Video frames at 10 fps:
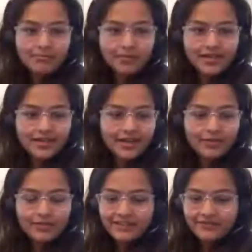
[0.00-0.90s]
but I
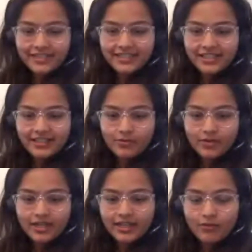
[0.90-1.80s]
will definitely share the
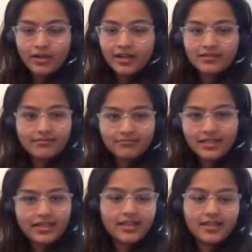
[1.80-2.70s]
working one
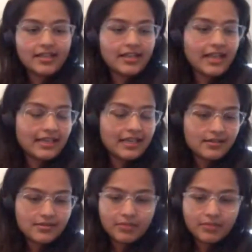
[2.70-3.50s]
in any case.